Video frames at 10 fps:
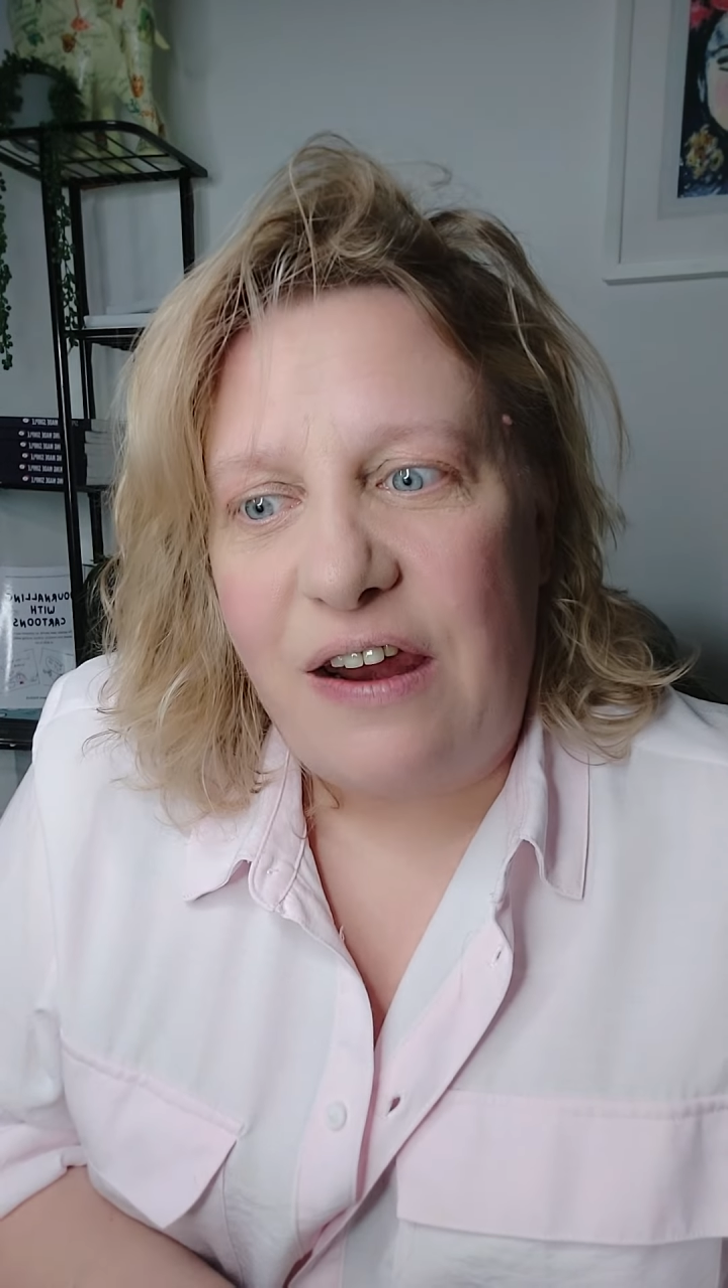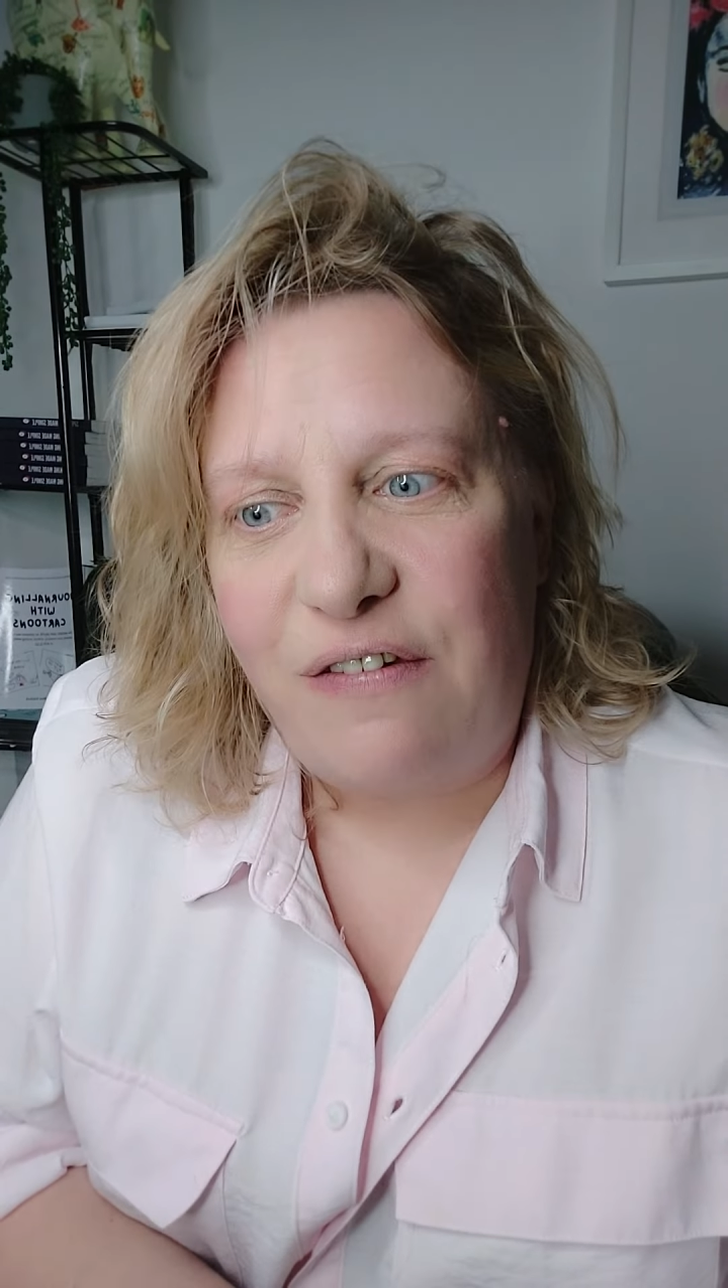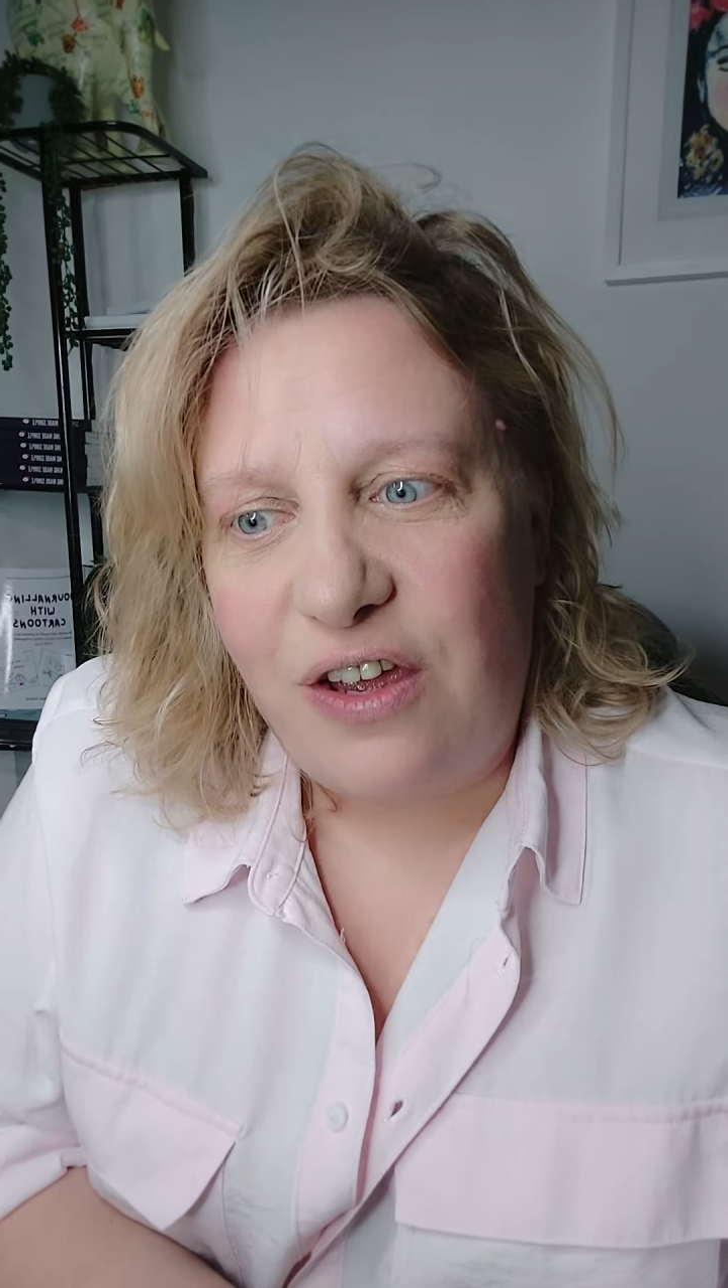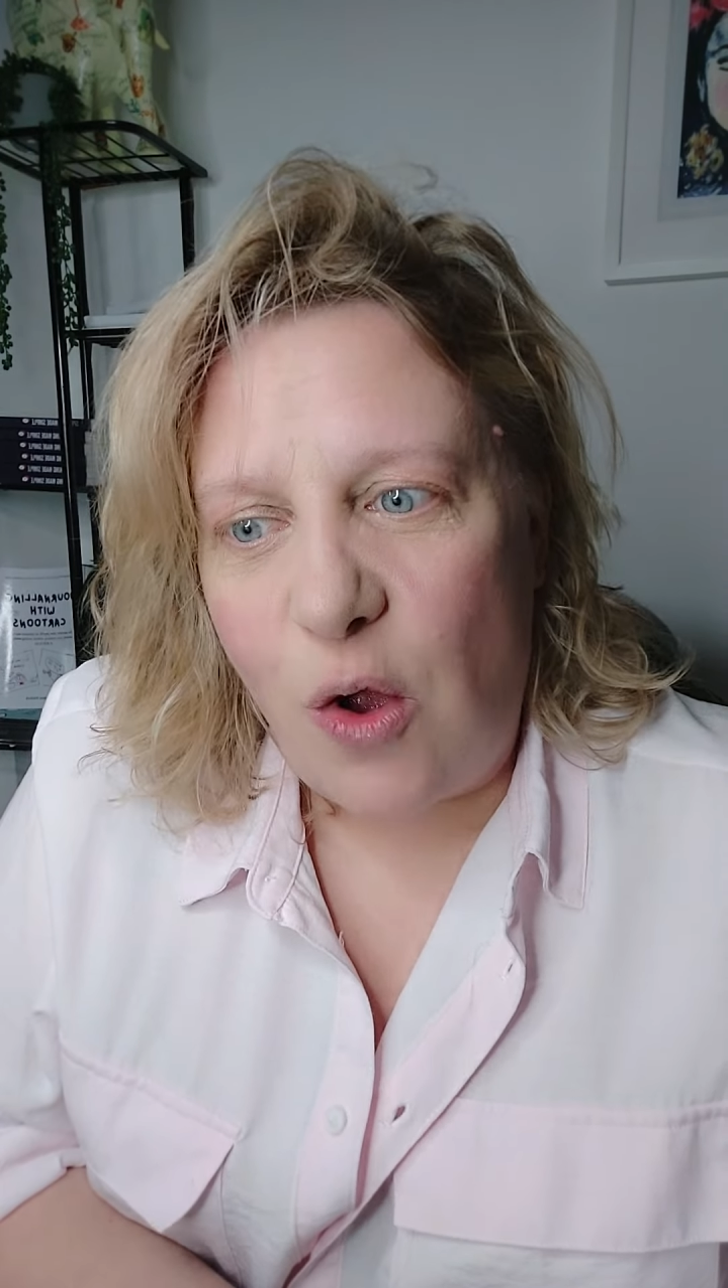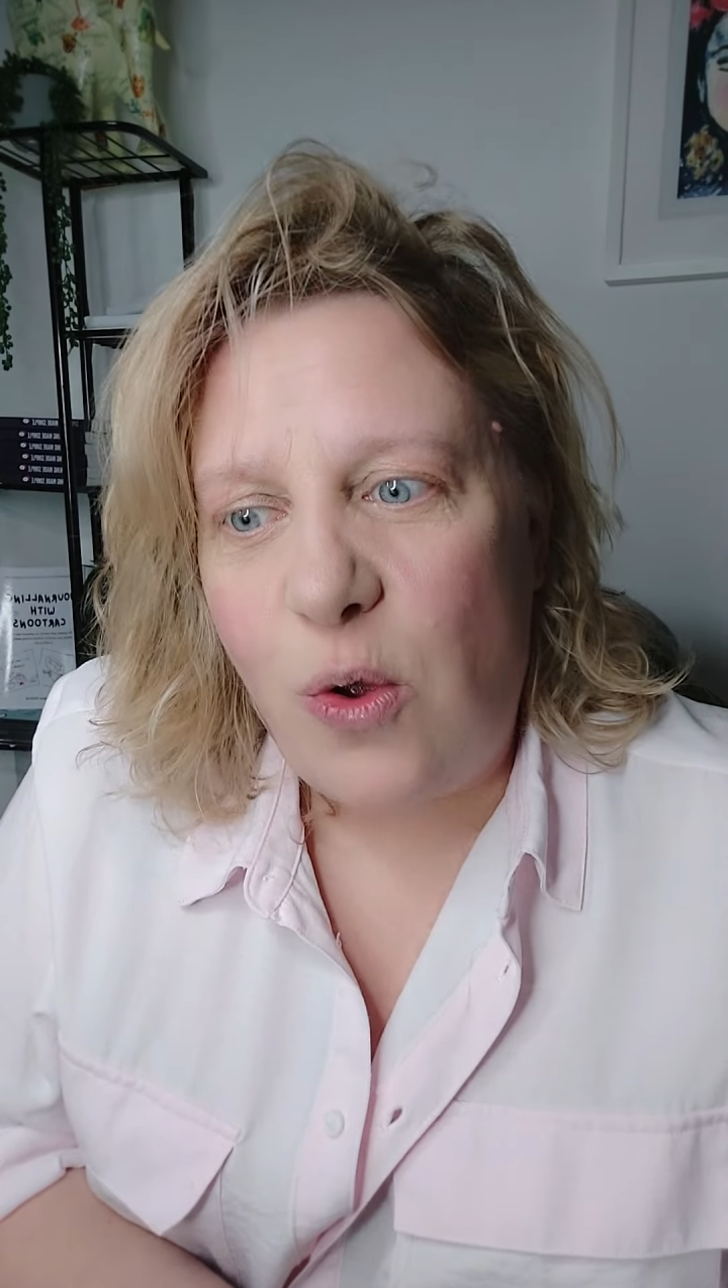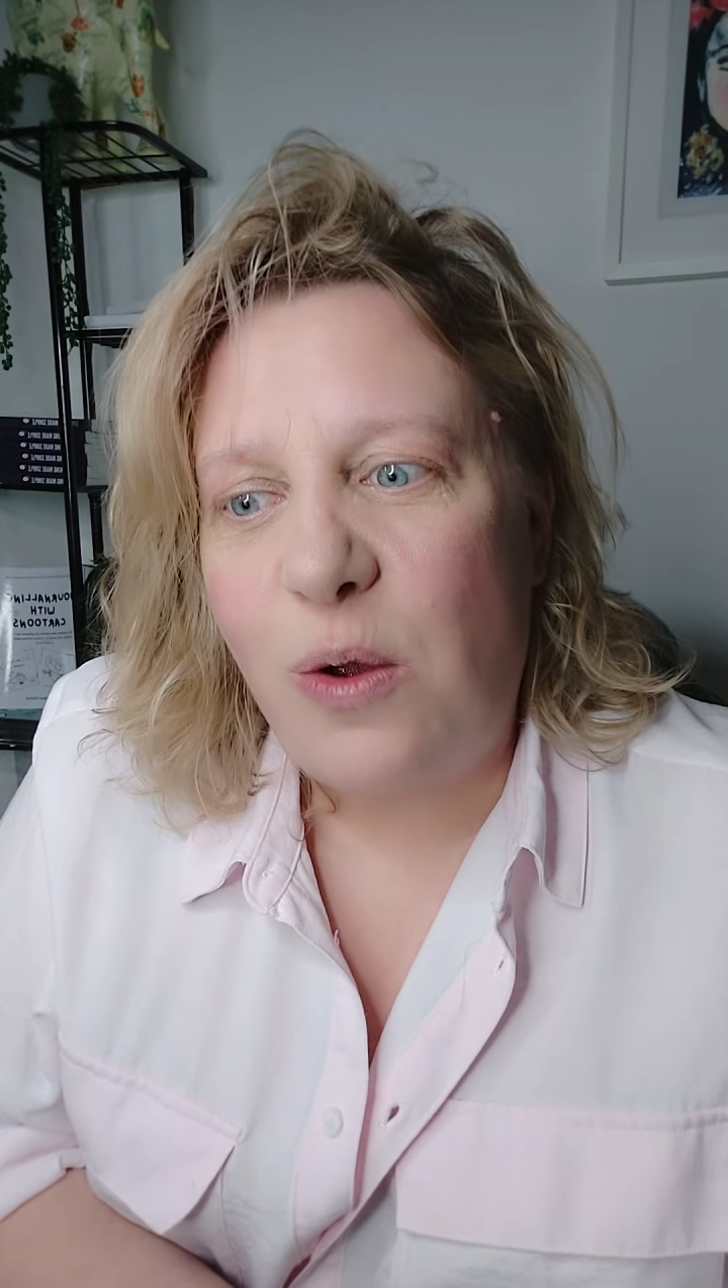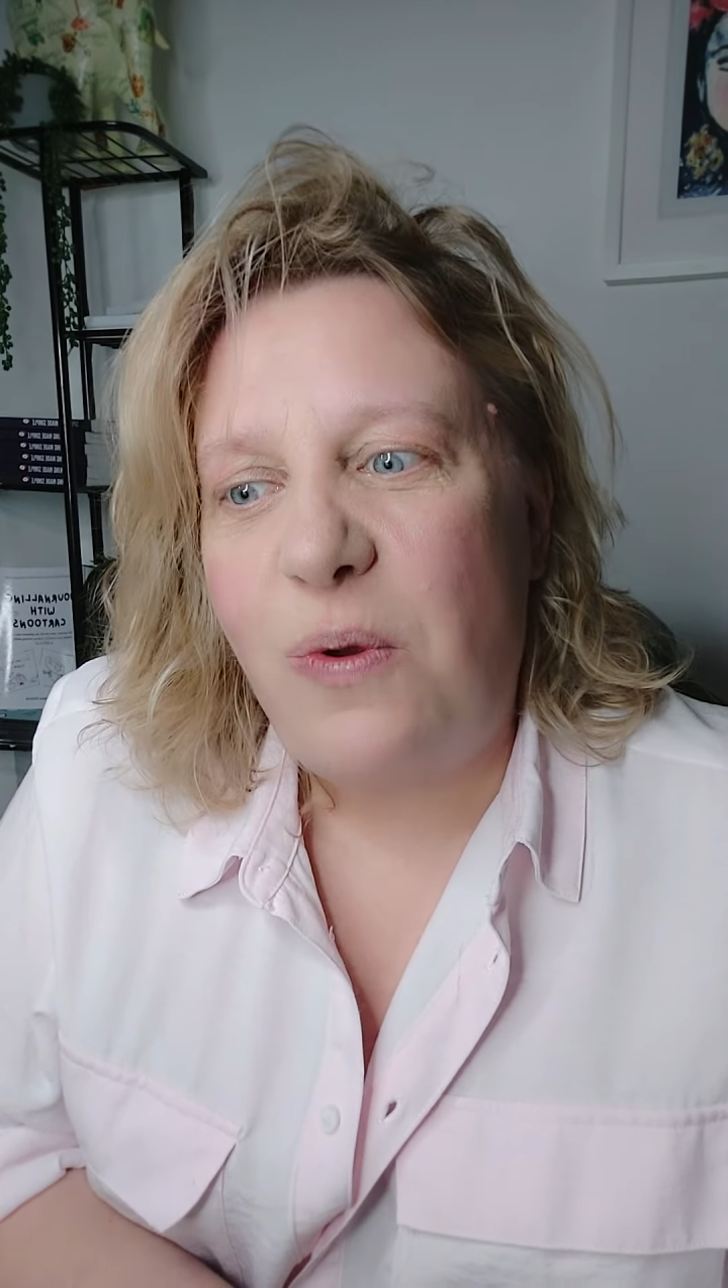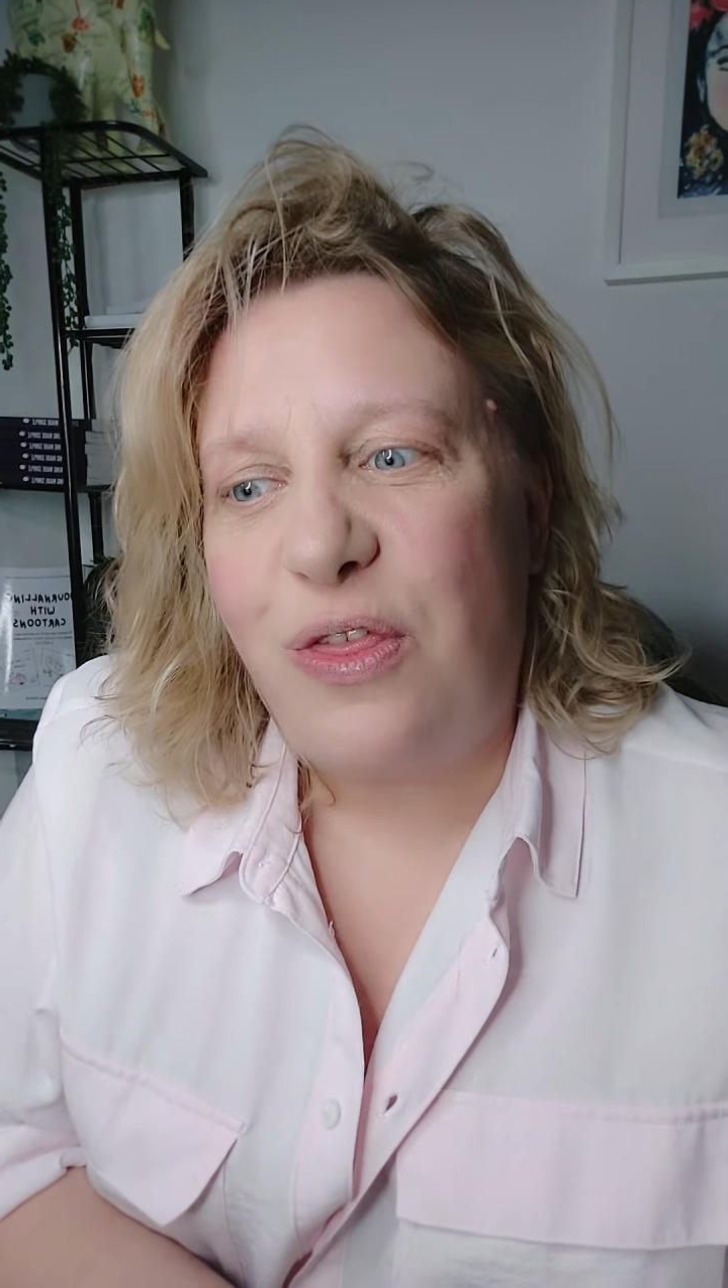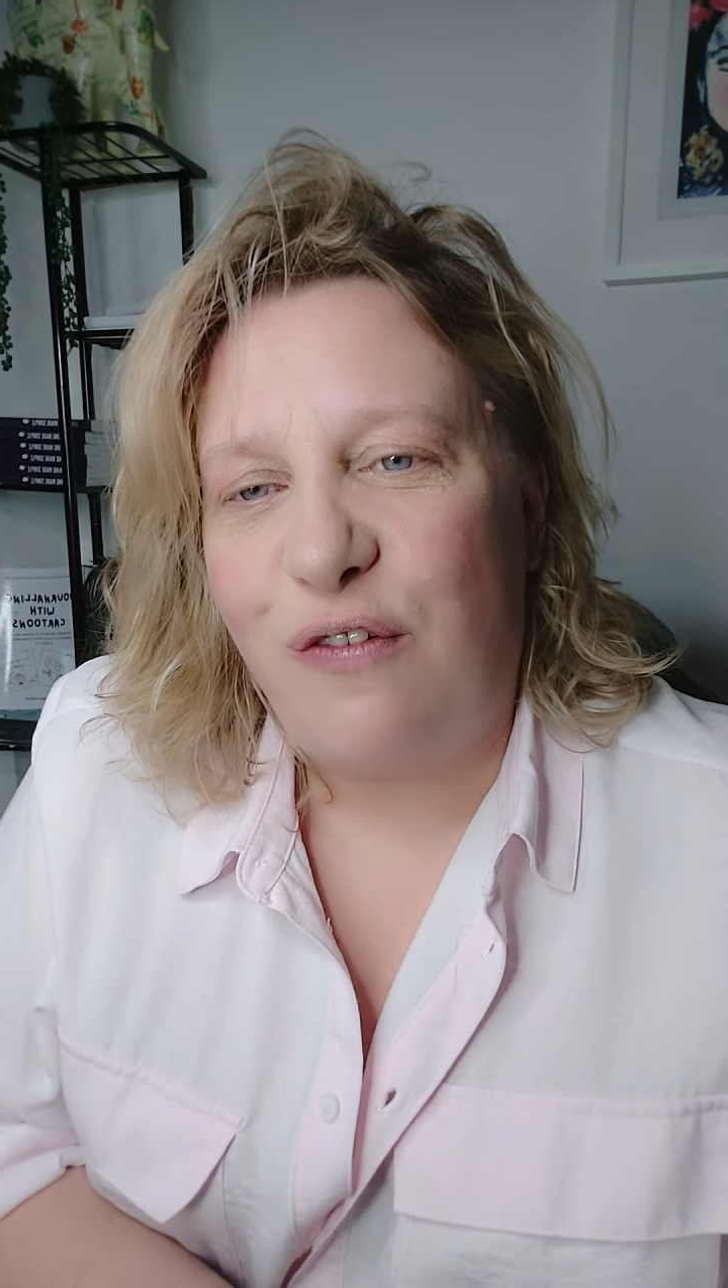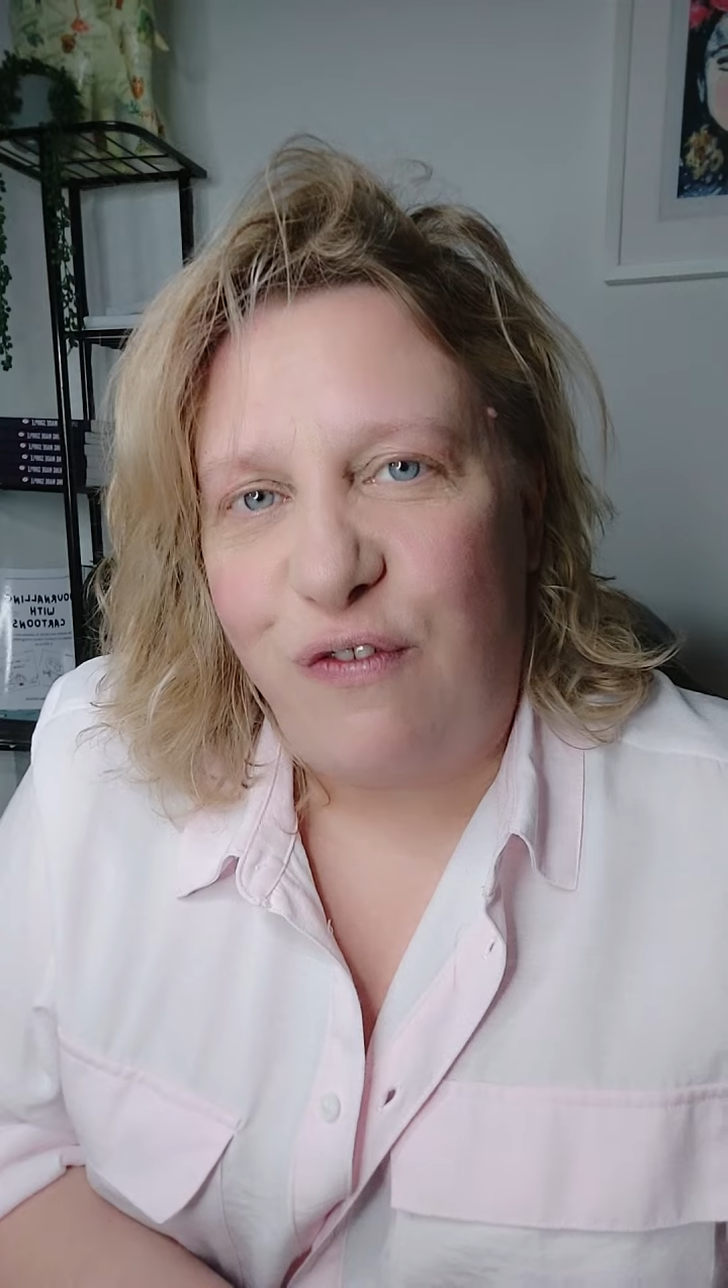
and going with the